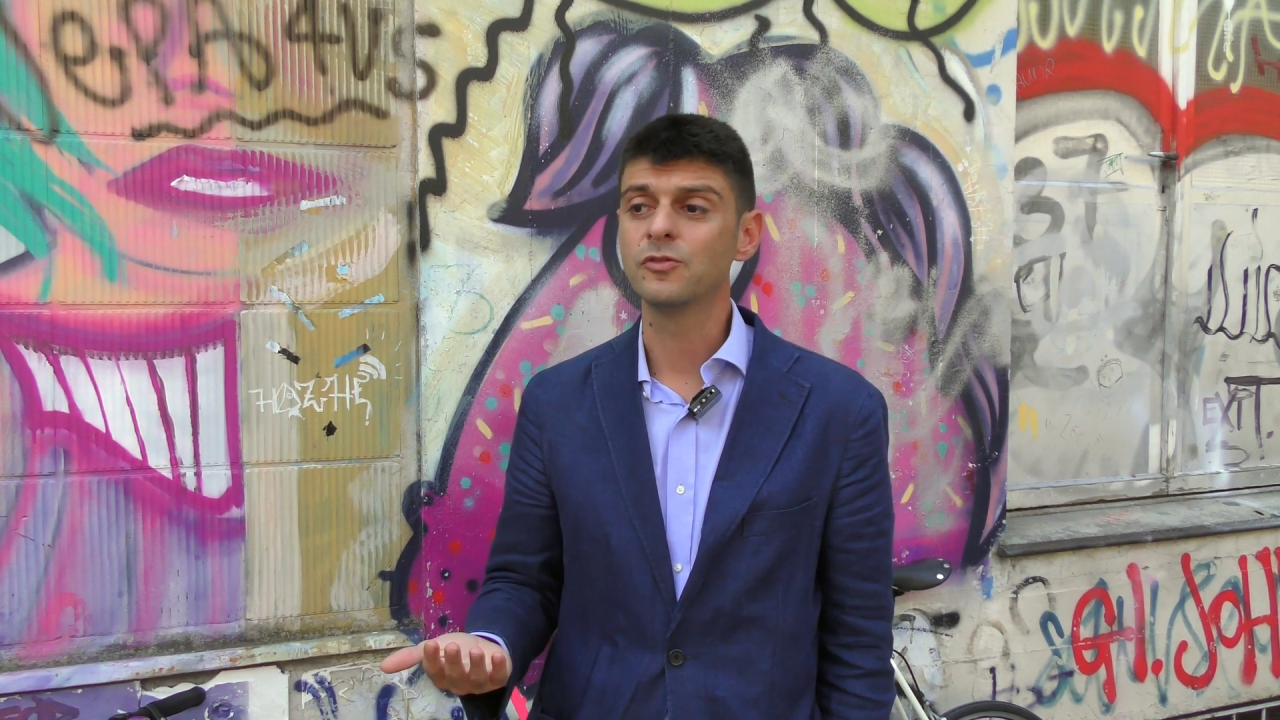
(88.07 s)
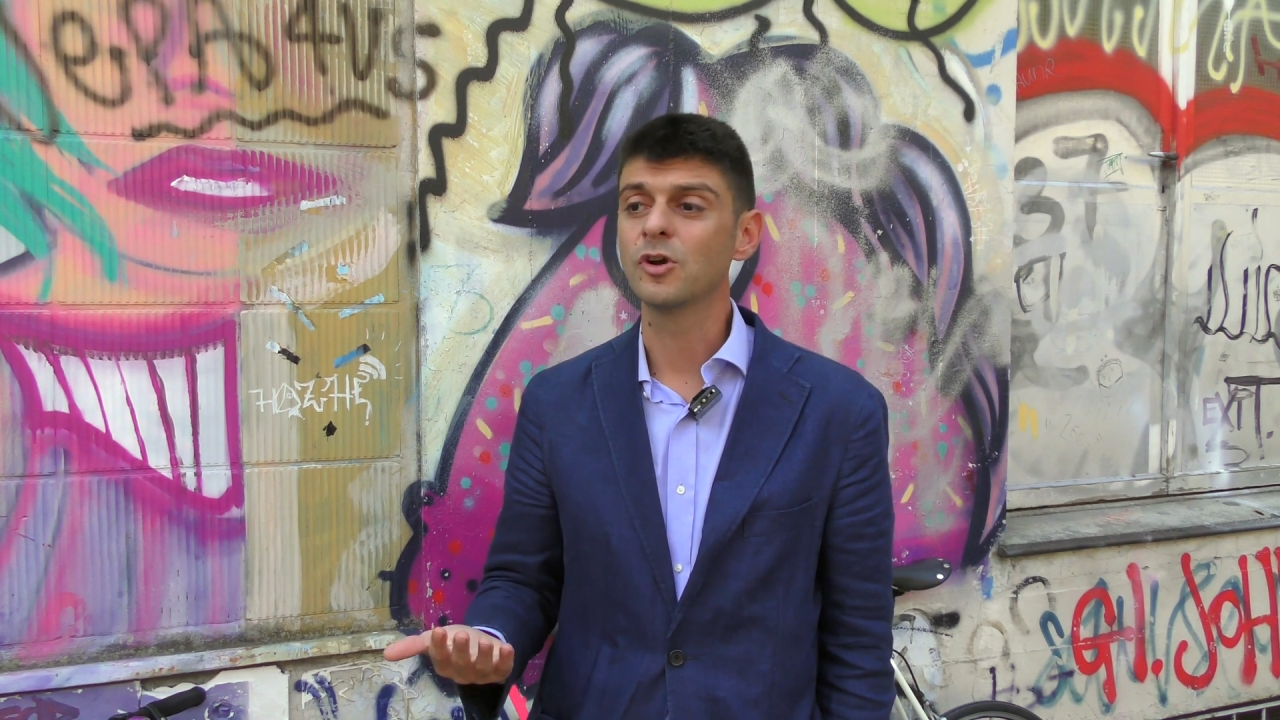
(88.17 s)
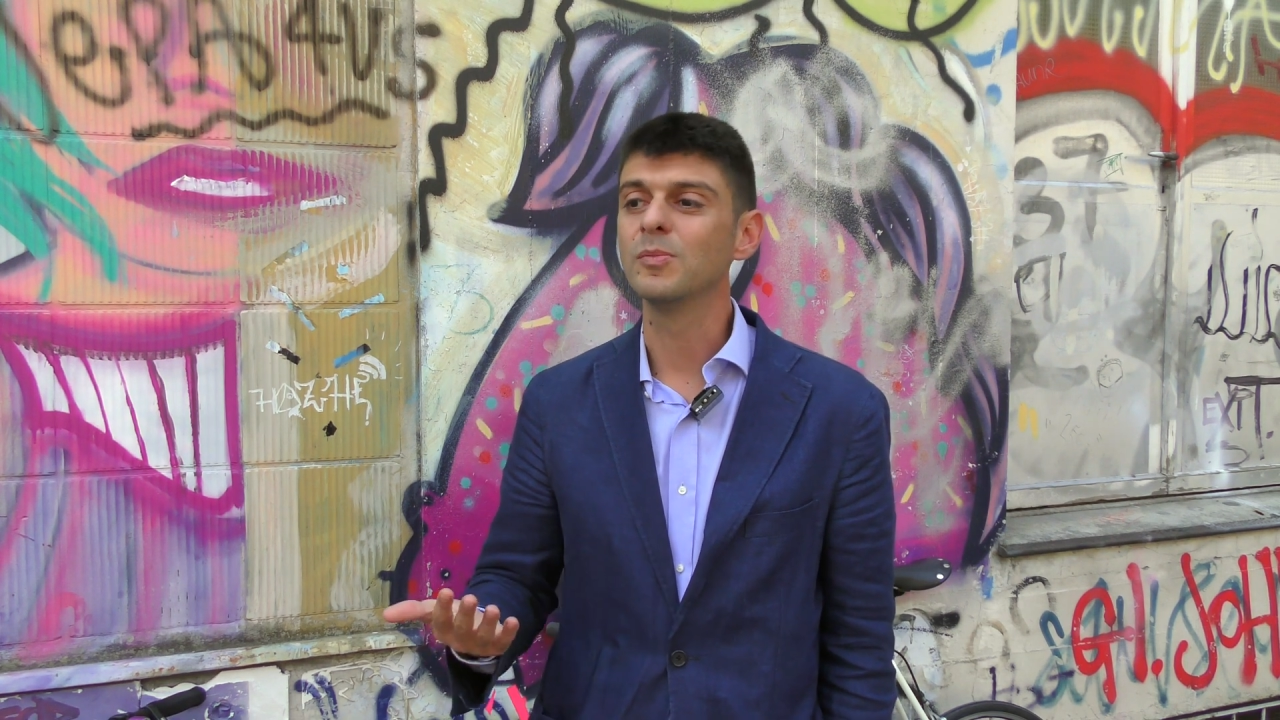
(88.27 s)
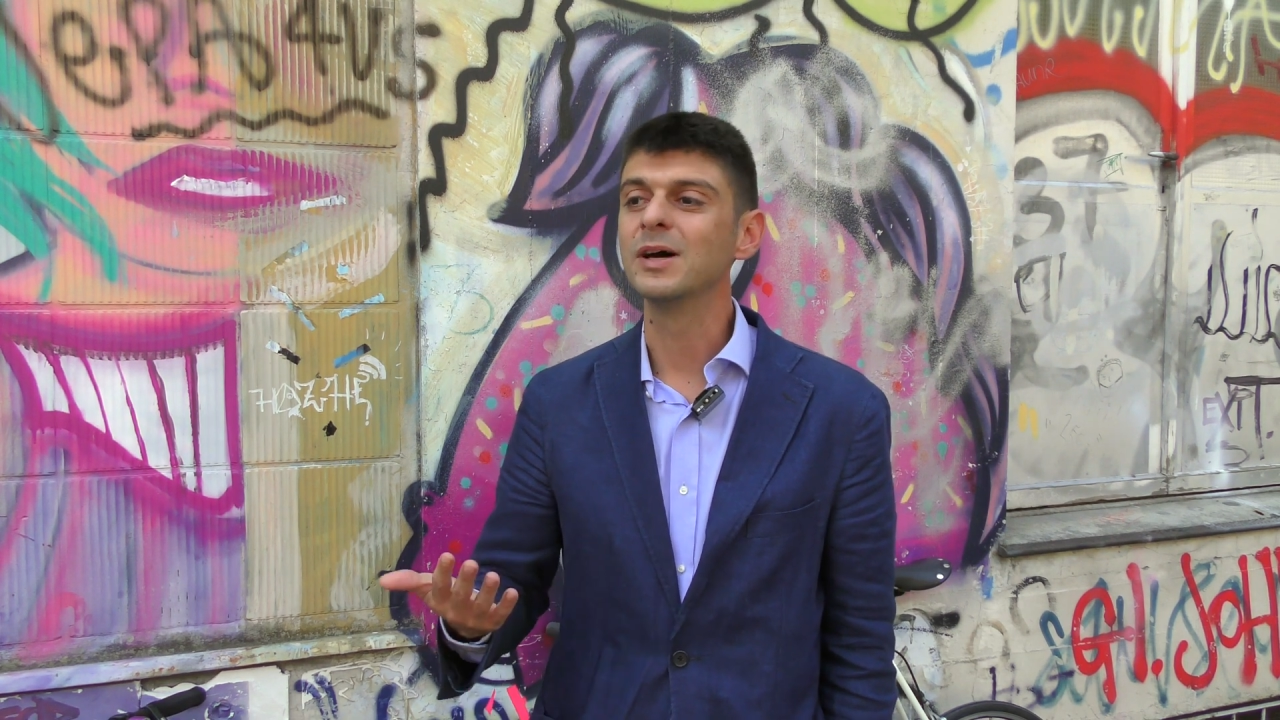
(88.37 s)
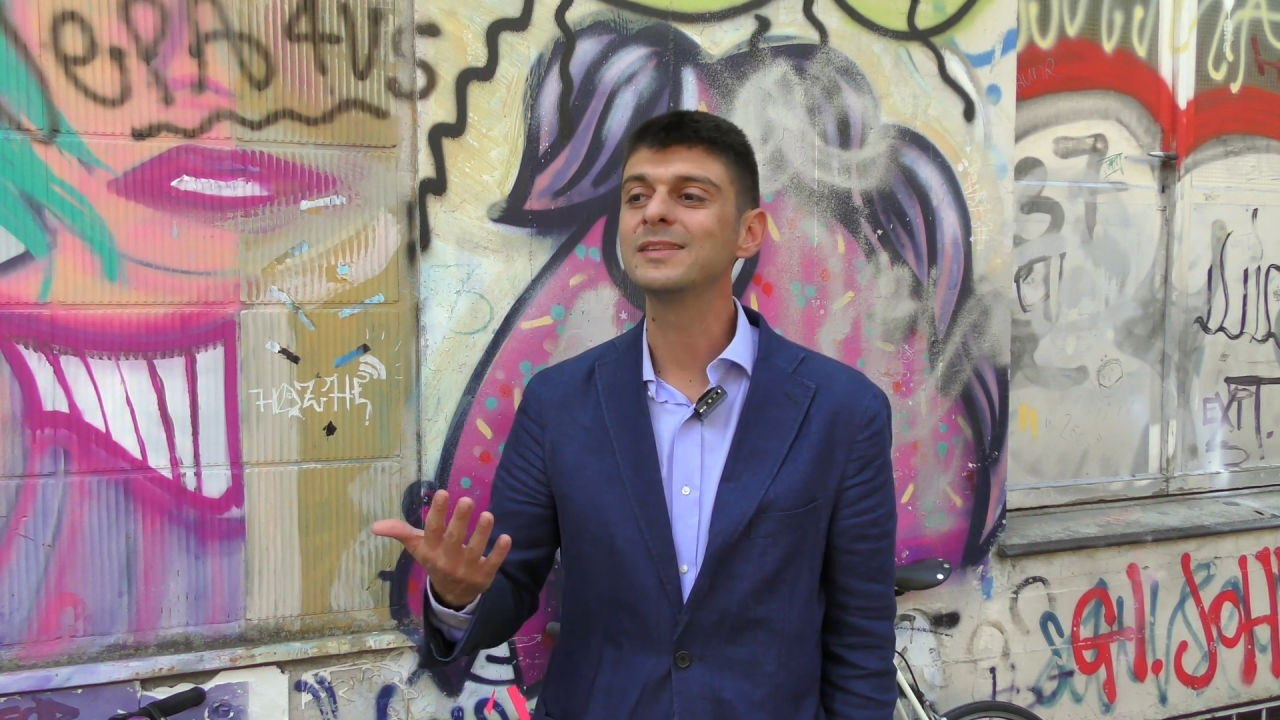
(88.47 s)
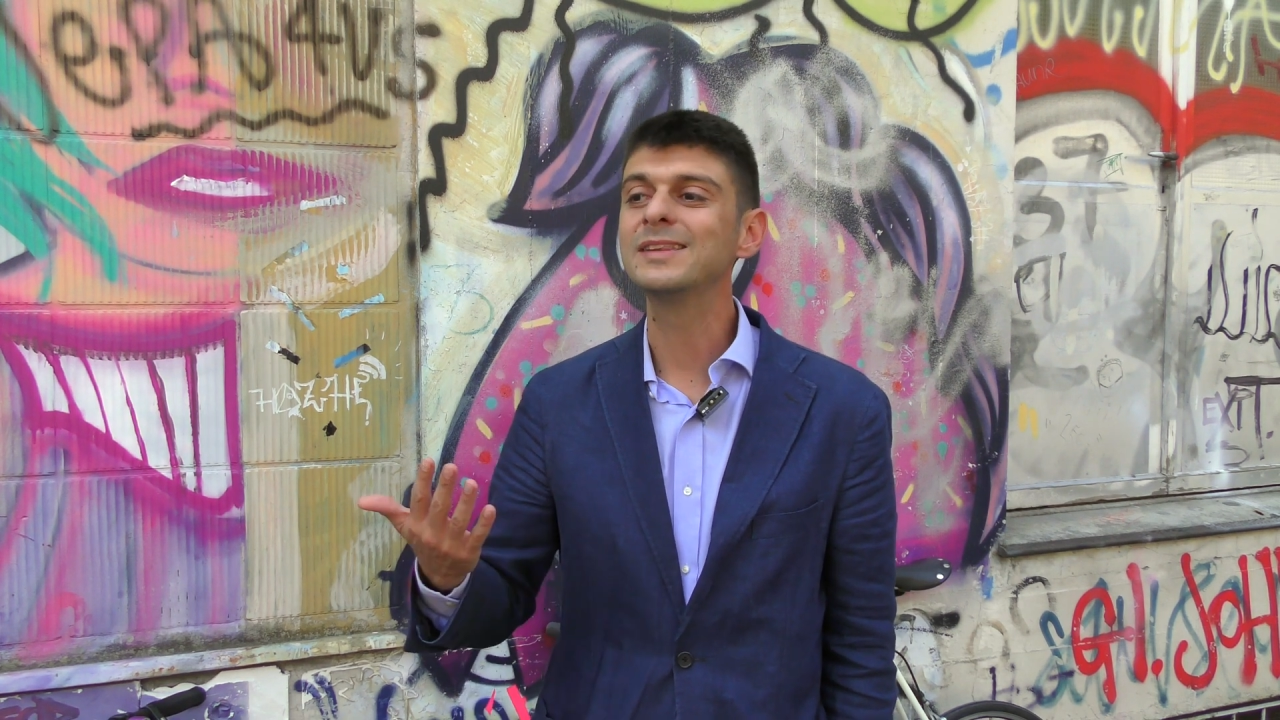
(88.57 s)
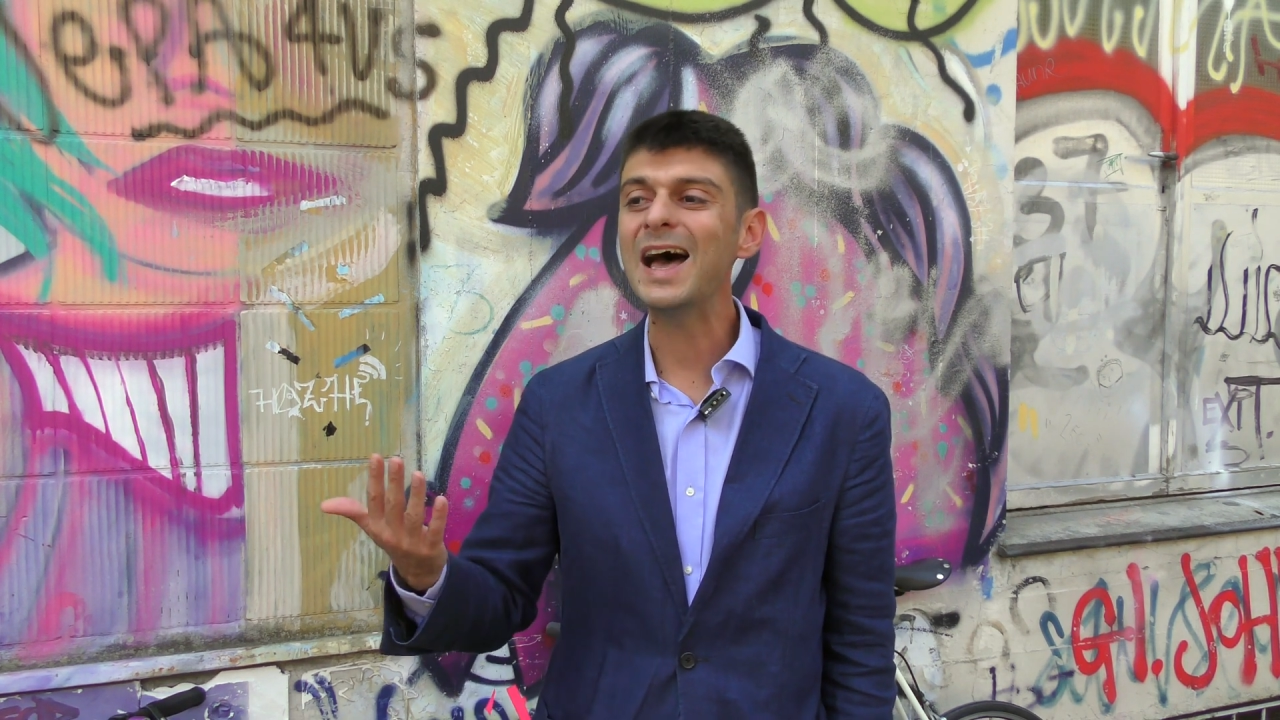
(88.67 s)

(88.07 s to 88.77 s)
from